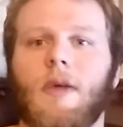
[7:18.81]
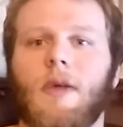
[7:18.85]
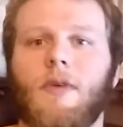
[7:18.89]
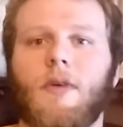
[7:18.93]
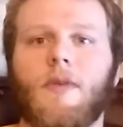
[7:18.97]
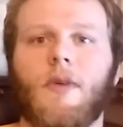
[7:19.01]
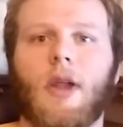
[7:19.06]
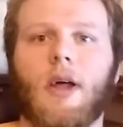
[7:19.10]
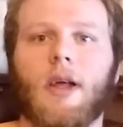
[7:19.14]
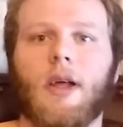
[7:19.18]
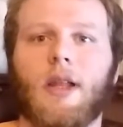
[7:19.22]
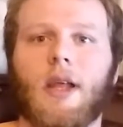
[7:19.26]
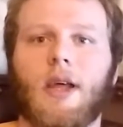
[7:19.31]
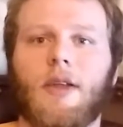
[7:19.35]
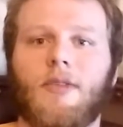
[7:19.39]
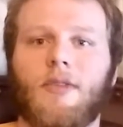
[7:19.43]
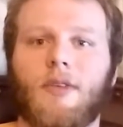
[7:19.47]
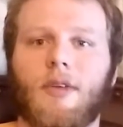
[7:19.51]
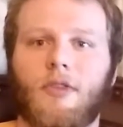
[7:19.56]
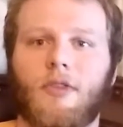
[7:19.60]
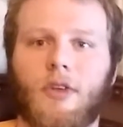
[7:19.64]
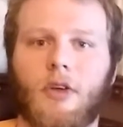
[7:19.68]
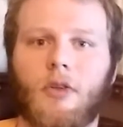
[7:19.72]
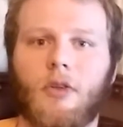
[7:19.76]
If you feel like
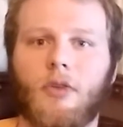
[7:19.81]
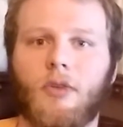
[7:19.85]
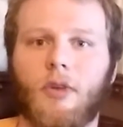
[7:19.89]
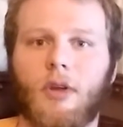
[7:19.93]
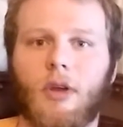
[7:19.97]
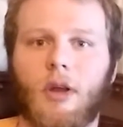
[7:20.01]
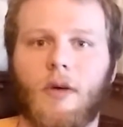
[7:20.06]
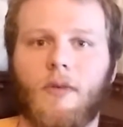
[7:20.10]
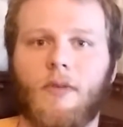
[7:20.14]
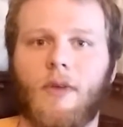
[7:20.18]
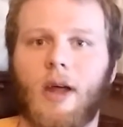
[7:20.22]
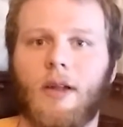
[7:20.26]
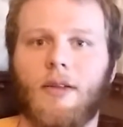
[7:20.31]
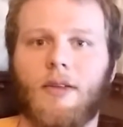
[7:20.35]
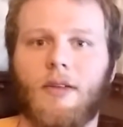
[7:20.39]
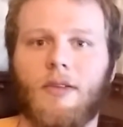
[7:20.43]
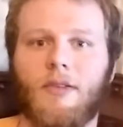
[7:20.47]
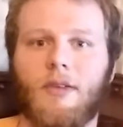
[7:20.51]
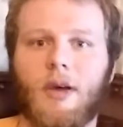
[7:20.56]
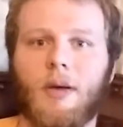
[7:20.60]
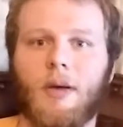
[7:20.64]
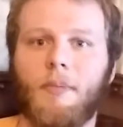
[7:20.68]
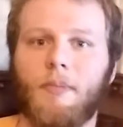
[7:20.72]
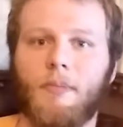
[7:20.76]
that's excuse enough not
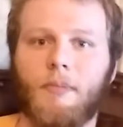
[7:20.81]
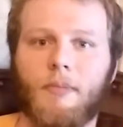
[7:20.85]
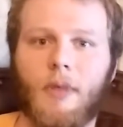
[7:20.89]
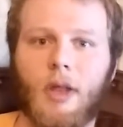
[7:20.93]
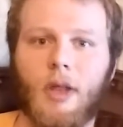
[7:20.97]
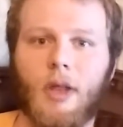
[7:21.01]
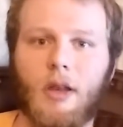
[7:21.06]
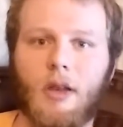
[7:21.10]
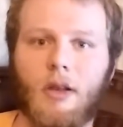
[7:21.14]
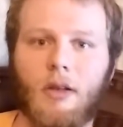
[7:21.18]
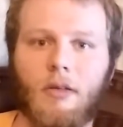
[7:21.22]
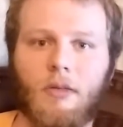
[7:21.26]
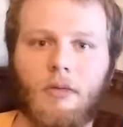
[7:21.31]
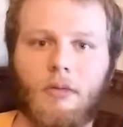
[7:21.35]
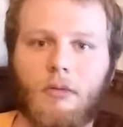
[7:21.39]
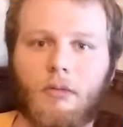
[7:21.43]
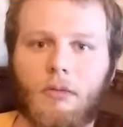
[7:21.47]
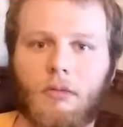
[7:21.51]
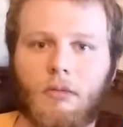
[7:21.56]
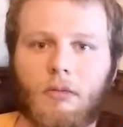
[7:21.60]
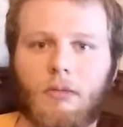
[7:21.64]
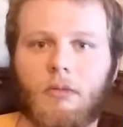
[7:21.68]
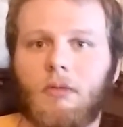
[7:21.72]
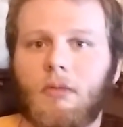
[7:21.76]
to tip, then
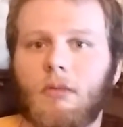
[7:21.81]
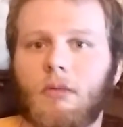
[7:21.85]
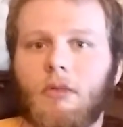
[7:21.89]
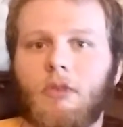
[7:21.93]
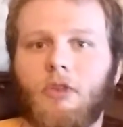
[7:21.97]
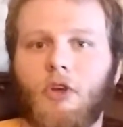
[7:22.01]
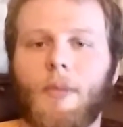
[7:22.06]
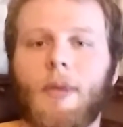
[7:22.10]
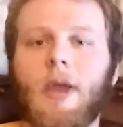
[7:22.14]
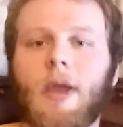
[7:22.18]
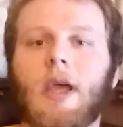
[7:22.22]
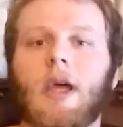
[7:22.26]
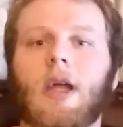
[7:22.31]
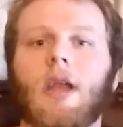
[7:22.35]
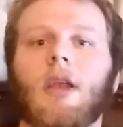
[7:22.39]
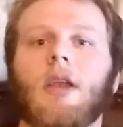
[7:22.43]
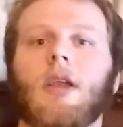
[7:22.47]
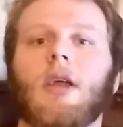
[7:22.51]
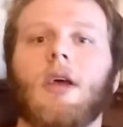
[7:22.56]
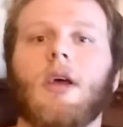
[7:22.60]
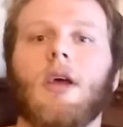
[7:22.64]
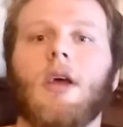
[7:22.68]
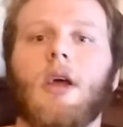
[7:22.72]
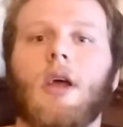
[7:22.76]
so be it.
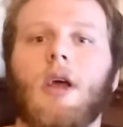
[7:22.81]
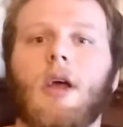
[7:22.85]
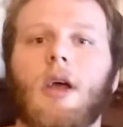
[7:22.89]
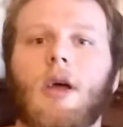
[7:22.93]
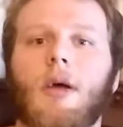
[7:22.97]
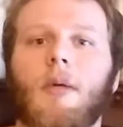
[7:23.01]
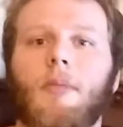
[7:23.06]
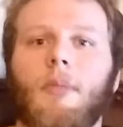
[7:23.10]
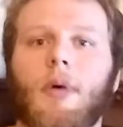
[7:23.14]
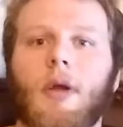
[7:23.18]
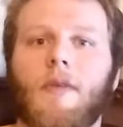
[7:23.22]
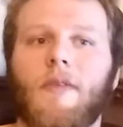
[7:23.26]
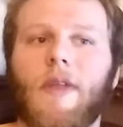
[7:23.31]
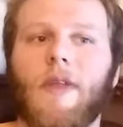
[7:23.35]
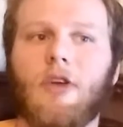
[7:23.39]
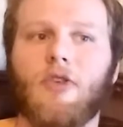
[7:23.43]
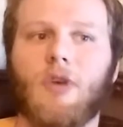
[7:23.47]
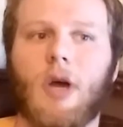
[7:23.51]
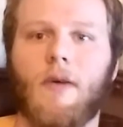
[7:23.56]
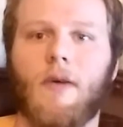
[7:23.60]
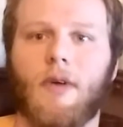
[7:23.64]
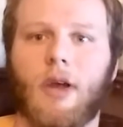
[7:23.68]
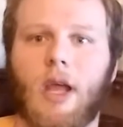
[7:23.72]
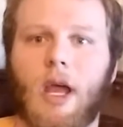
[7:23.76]
But if
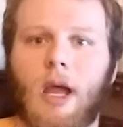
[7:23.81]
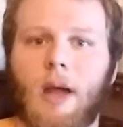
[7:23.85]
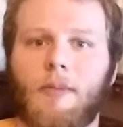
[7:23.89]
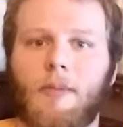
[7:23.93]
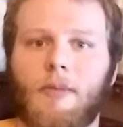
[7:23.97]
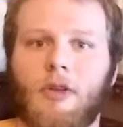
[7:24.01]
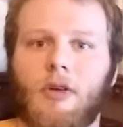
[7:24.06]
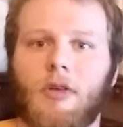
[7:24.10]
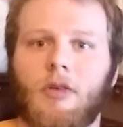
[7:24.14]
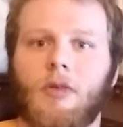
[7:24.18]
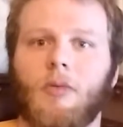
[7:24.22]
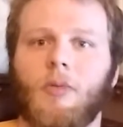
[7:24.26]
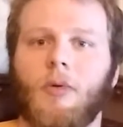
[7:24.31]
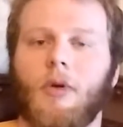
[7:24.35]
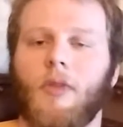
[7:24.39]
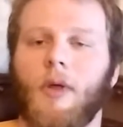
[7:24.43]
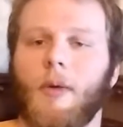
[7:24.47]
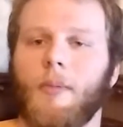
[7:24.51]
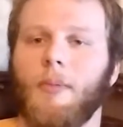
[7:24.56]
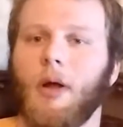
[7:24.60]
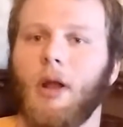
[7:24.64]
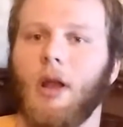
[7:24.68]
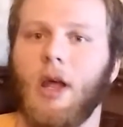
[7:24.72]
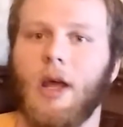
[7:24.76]
that driver came to you
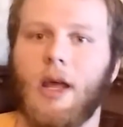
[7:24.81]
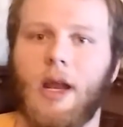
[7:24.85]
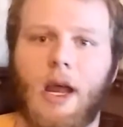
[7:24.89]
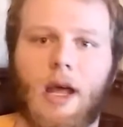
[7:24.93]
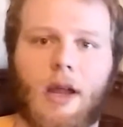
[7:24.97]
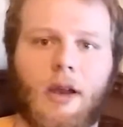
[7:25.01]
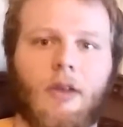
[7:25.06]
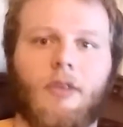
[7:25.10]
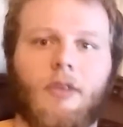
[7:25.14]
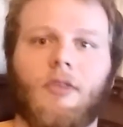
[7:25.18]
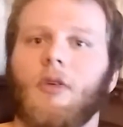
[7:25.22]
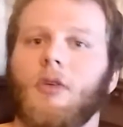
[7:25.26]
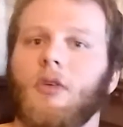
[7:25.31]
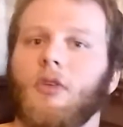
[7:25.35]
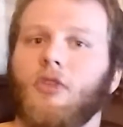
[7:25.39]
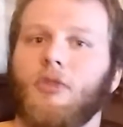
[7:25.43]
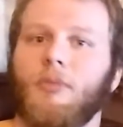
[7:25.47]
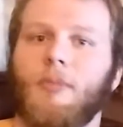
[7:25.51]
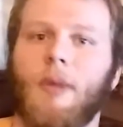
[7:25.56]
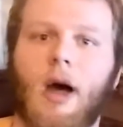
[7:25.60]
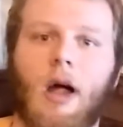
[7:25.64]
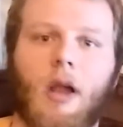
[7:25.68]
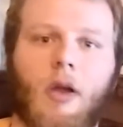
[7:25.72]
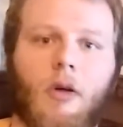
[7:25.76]
with a polite attitude, a
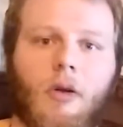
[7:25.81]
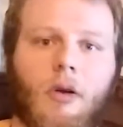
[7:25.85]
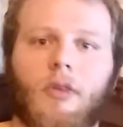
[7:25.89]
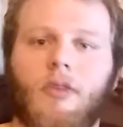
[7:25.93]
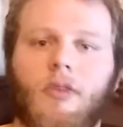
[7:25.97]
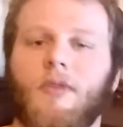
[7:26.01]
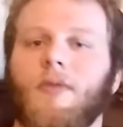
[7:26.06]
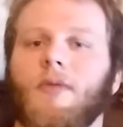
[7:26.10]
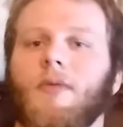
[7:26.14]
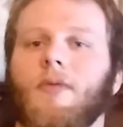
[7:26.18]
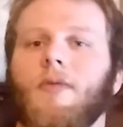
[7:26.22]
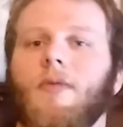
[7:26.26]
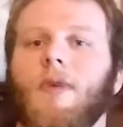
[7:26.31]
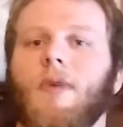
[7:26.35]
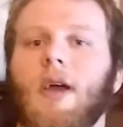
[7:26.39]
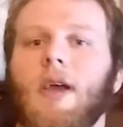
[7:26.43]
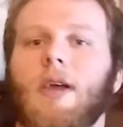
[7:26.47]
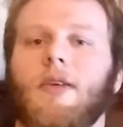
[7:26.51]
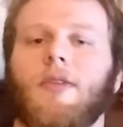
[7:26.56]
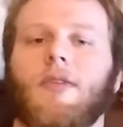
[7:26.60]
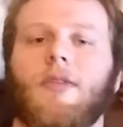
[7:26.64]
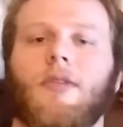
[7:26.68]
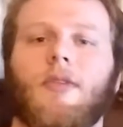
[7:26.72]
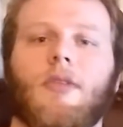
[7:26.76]
smile on his
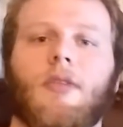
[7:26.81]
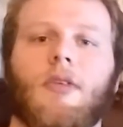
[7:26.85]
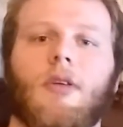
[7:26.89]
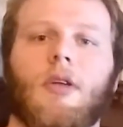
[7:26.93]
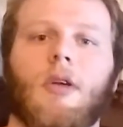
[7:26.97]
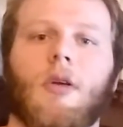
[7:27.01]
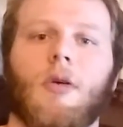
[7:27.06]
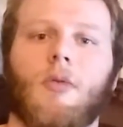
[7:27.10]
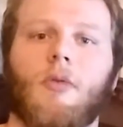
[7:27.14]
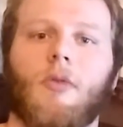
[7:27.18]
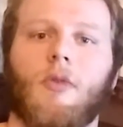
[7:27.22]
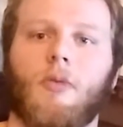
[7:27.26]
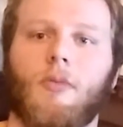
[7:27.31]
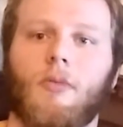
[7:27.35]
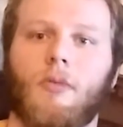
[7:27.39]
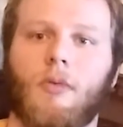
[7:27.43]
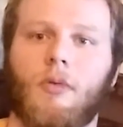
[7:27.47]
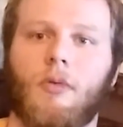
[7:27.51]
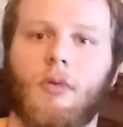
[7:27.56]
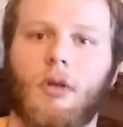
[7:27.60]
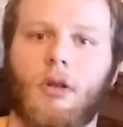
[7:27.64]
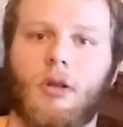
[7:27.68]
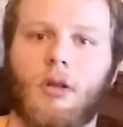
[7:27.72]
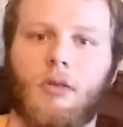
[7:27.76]
face, you know,
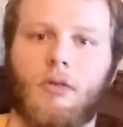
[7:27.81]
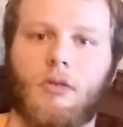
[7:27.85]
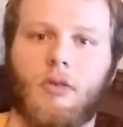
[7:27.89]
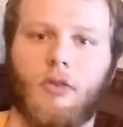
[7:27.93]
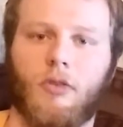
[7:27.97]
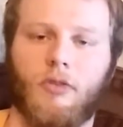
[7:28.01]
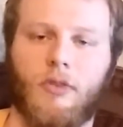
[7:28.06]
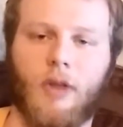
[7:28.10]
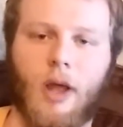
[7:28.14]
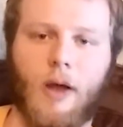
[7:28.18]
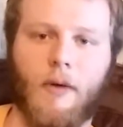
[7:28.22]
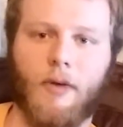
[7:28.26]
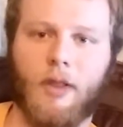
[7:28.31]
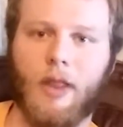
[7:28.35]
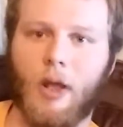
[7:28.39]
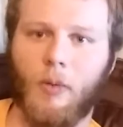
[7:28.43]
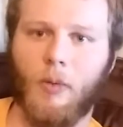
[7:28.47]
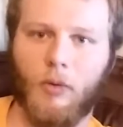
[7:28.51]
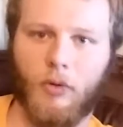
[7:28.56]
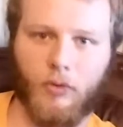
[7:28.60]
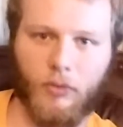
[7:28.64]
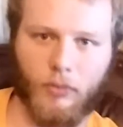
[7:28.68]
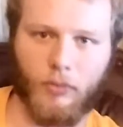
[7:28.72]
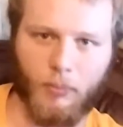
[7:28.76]
just
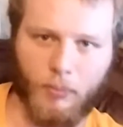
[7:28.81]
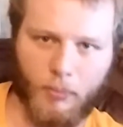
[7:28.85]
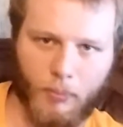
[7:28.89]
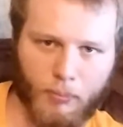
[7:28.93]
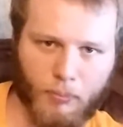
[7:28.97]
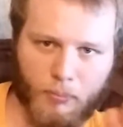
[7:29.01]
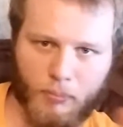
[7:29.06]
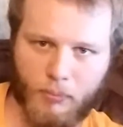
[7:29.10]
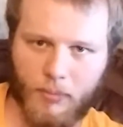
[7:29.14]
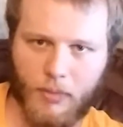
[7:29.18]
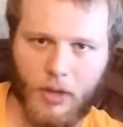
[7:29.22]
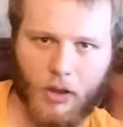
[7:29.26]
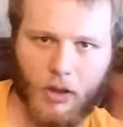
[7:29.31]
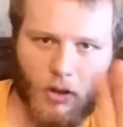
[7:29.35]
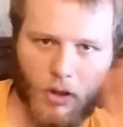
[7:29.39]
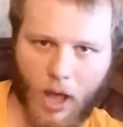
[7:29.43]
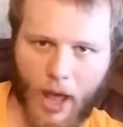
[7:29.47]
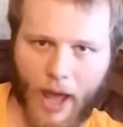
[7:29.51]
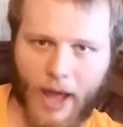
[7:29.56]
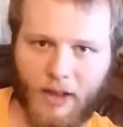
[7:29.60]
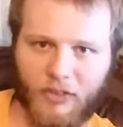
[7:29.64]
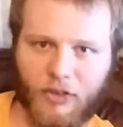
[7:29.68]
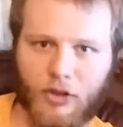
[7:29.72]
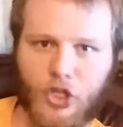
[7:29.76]
everything was
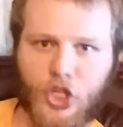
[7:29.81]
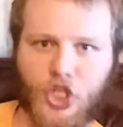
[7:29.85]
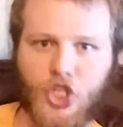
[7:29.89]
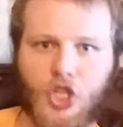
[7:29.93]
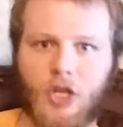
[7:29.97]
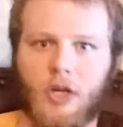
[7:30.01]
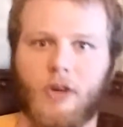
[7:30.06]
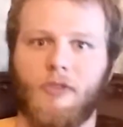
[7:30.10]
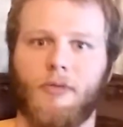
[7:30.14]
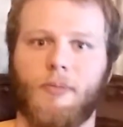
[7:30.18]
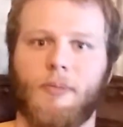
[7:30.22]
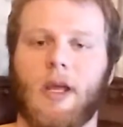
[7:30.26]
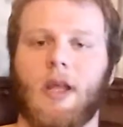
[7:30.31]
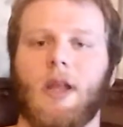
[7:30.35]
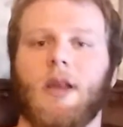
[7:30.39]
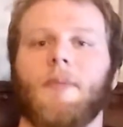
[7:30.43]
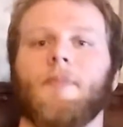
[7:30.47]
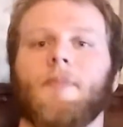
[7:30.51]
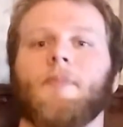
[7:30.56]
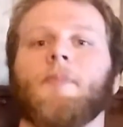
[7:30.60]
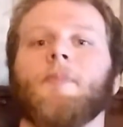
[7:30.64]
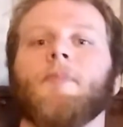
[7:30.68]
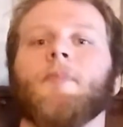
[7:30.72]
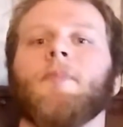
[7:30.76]
as it should have
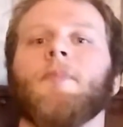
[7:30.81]
been,